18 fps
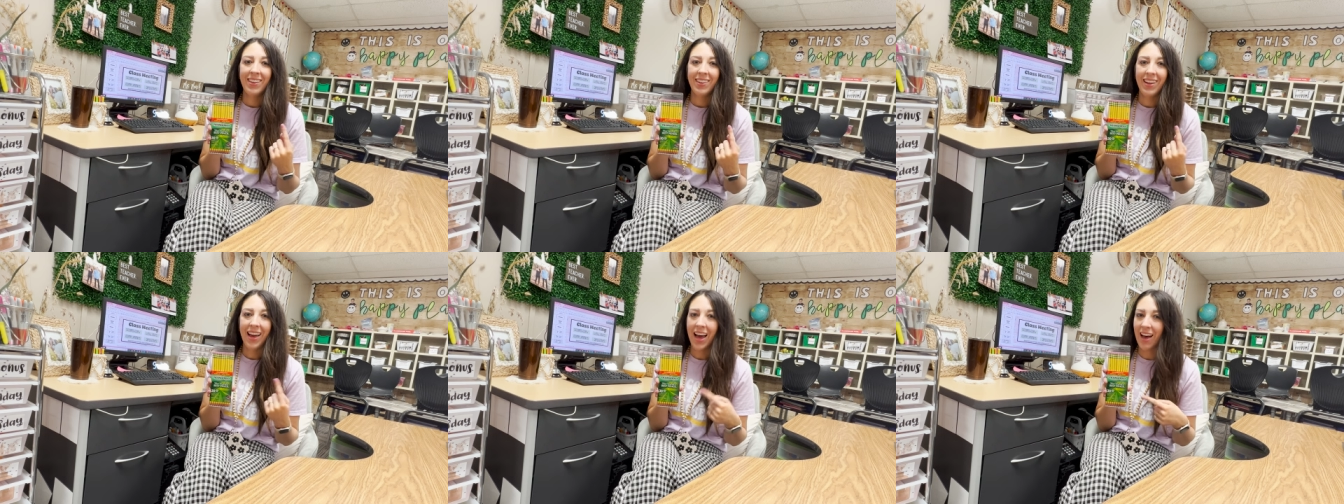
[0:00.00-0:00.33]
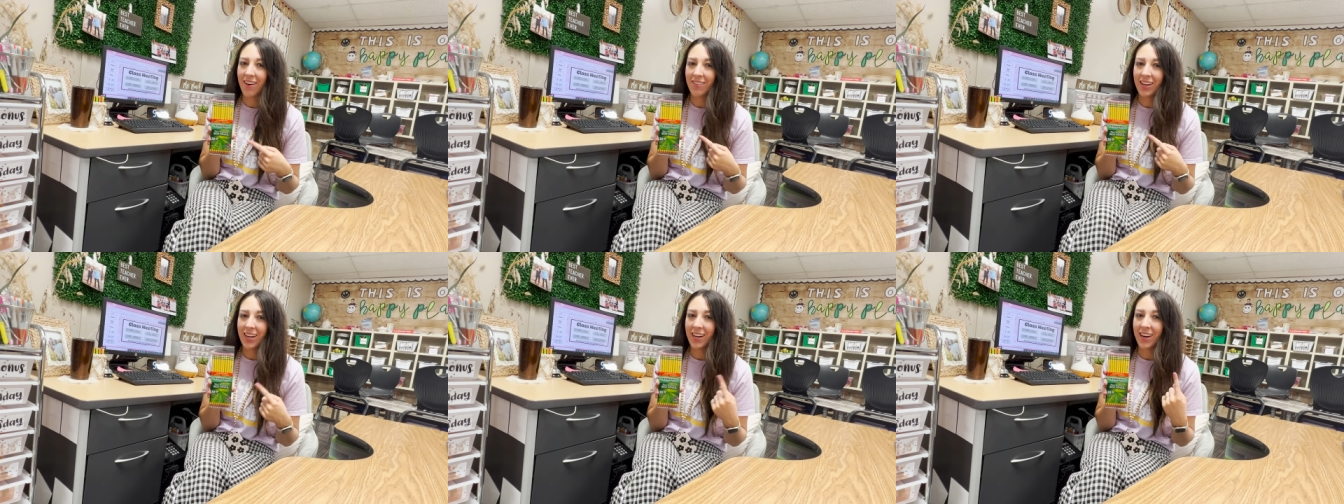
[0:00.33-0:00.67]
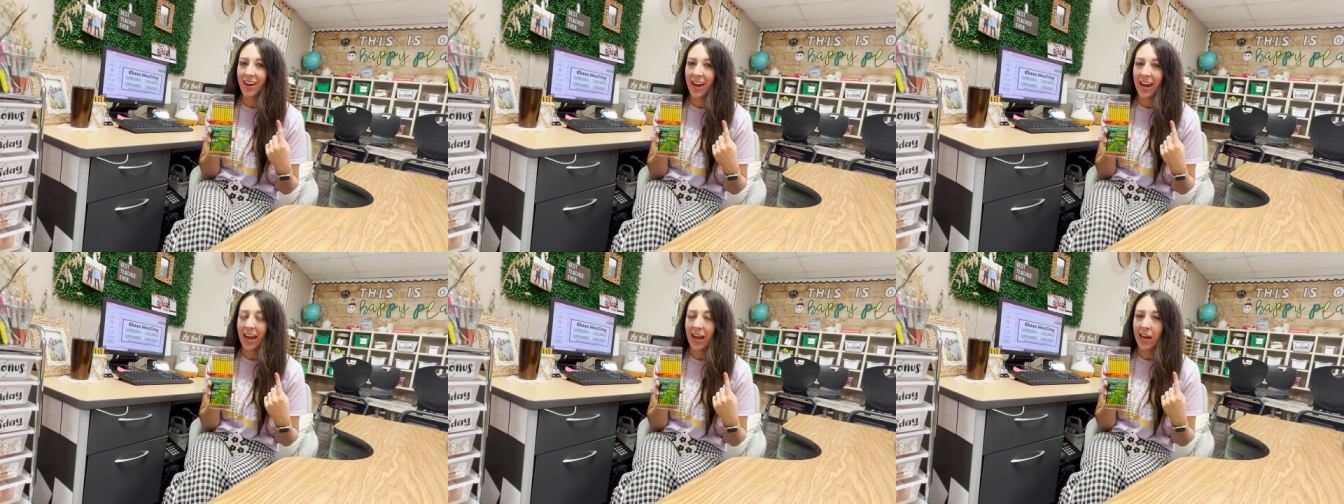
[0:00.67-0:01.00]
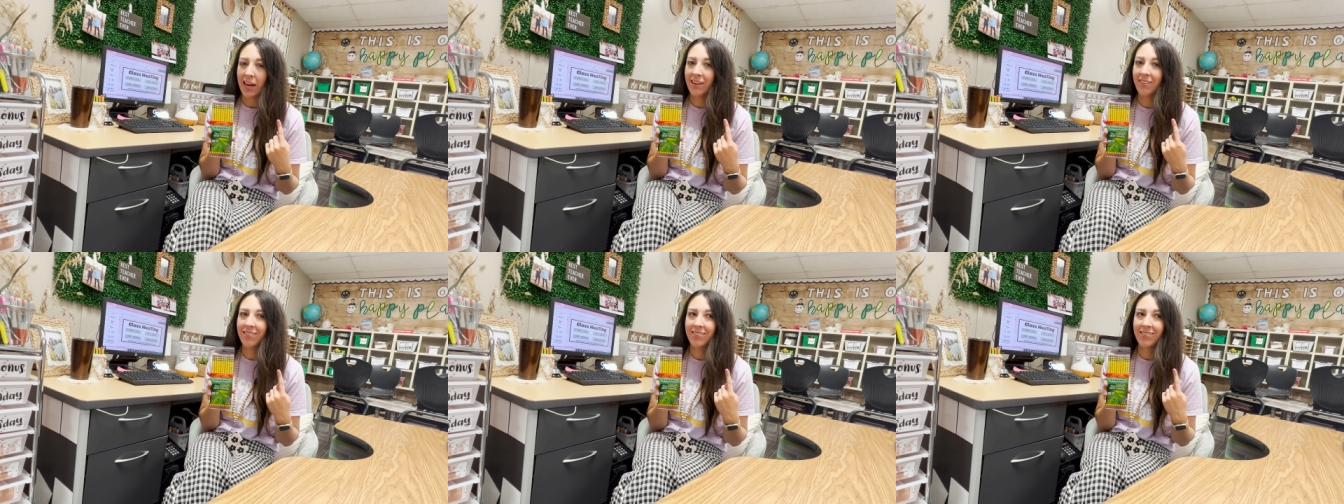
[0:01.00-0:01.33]
having
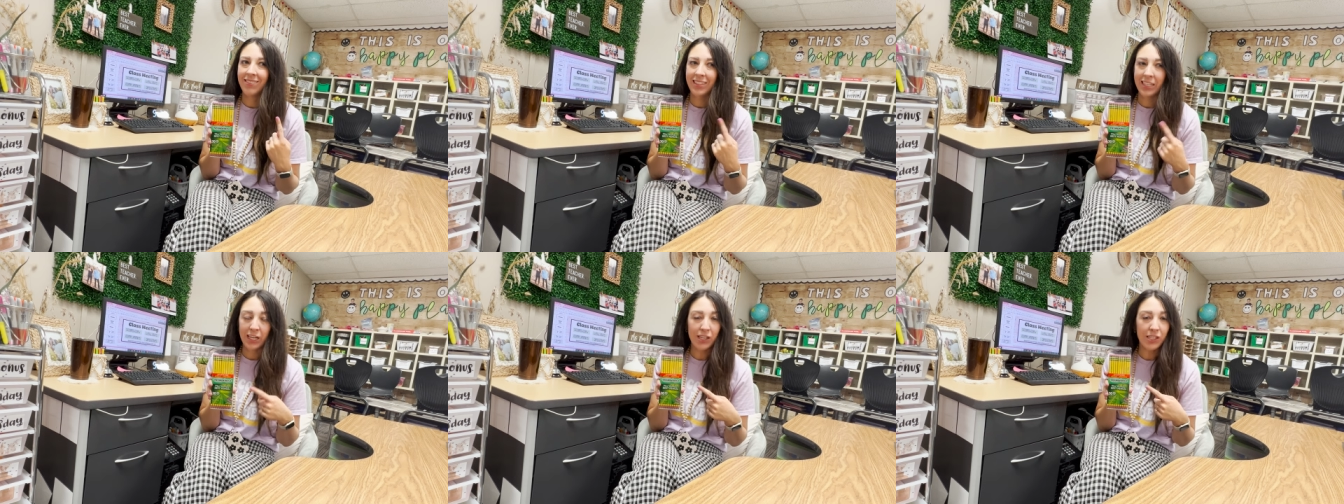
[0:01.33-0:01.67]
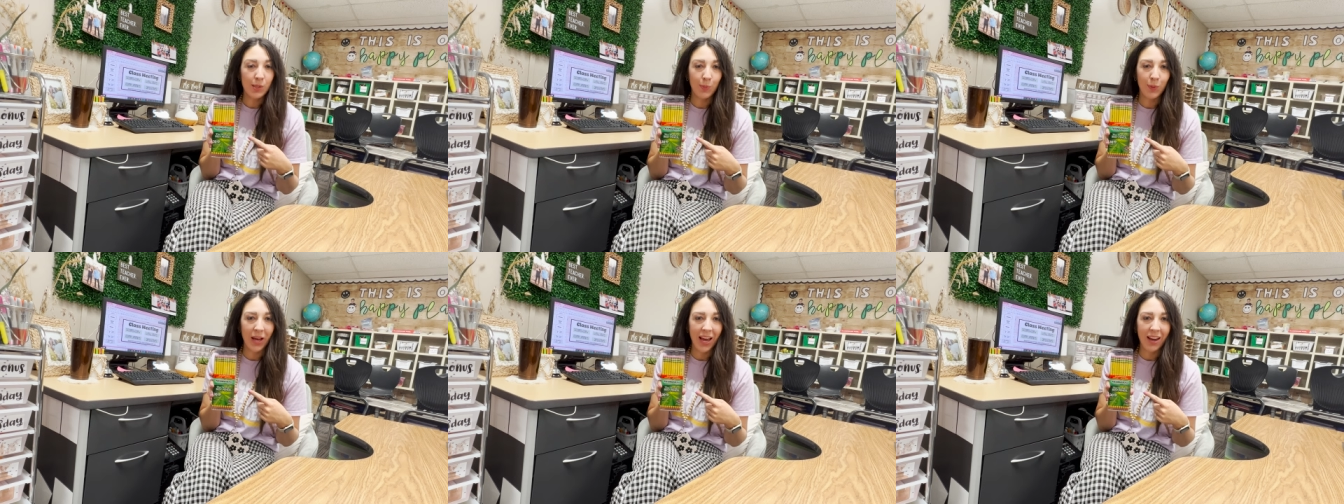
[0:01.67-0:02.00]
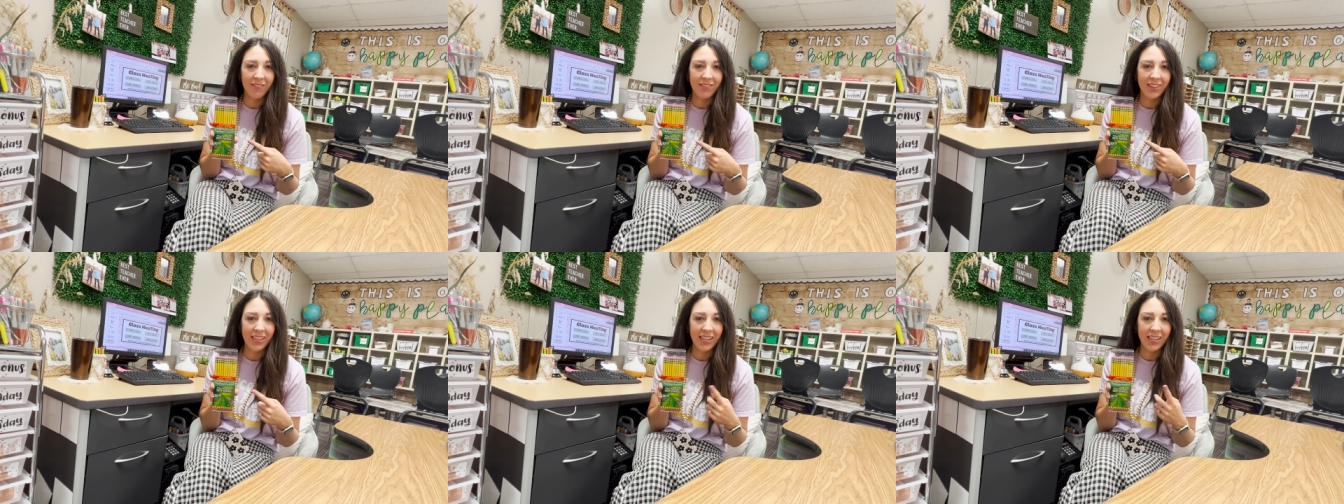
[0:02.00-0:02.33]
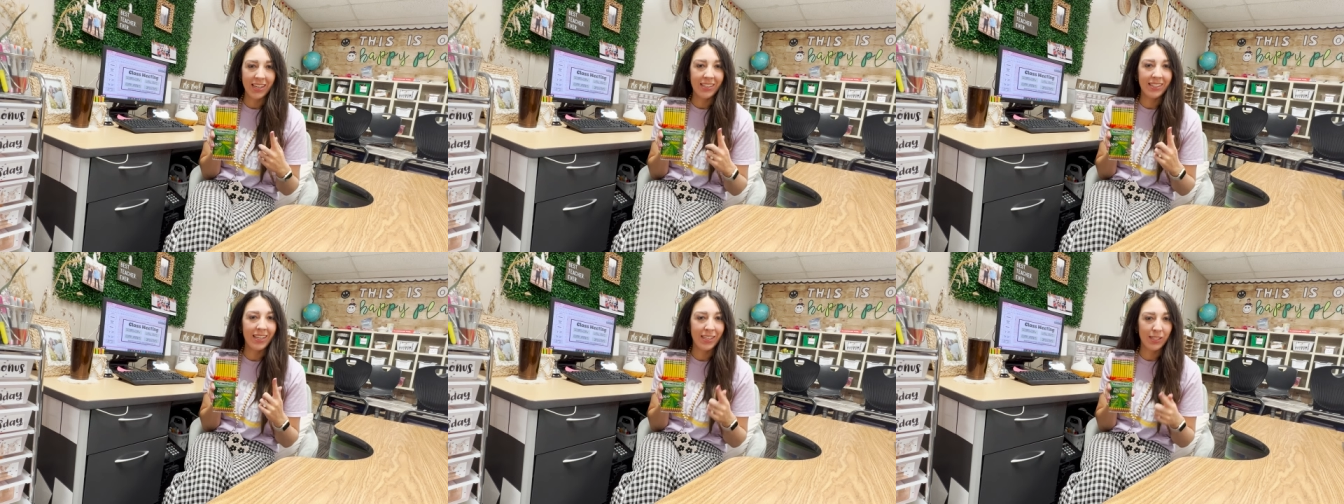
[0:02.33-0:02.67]
a year supply of
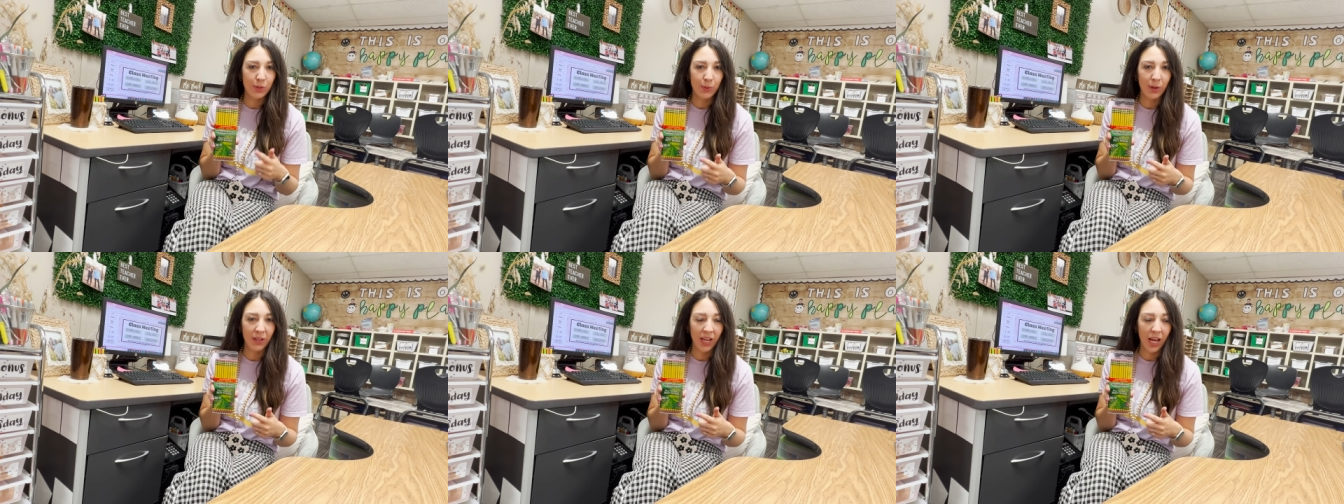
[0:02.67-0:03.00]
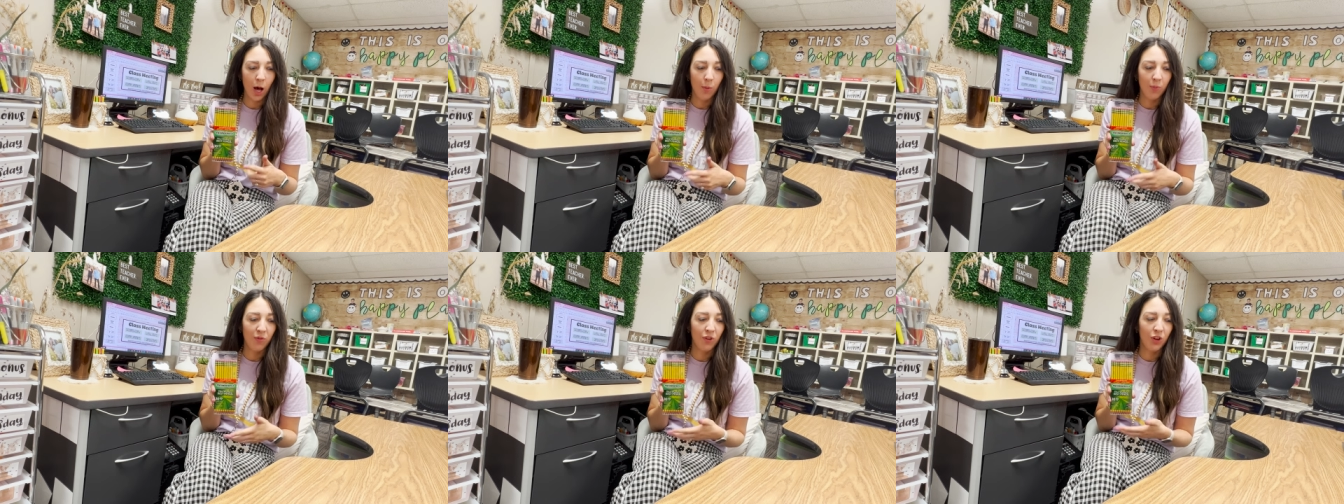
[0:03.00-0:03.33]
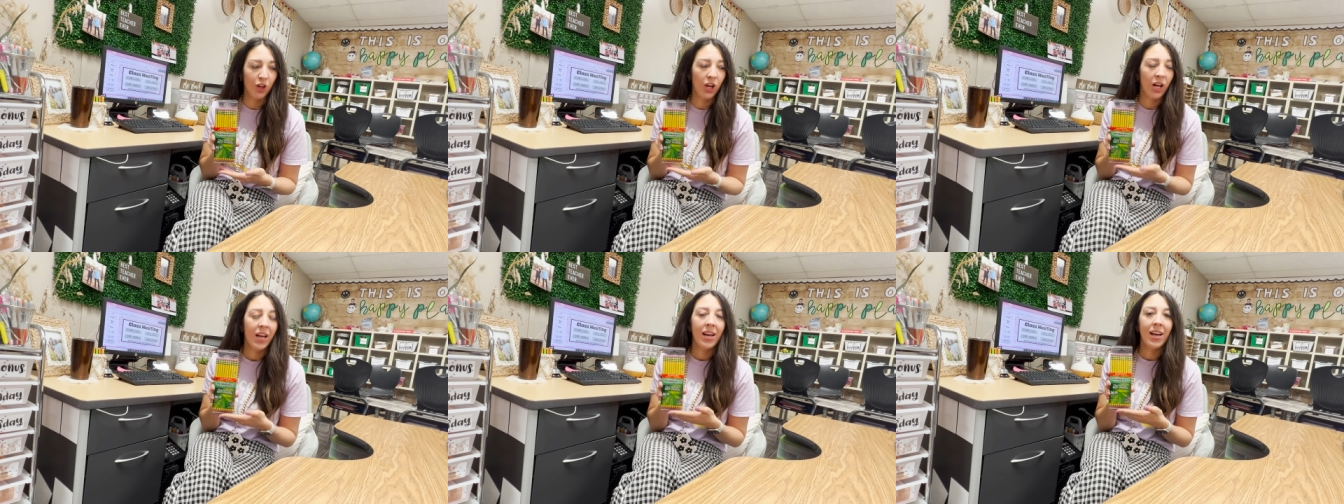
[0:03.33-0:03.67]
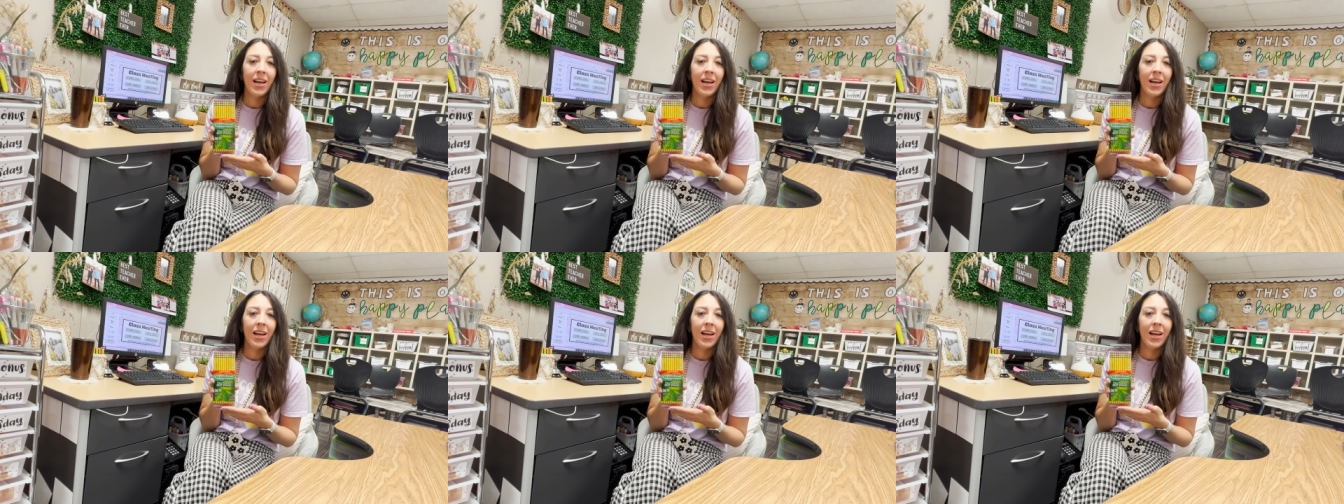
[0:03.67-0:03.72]
these is really helpful,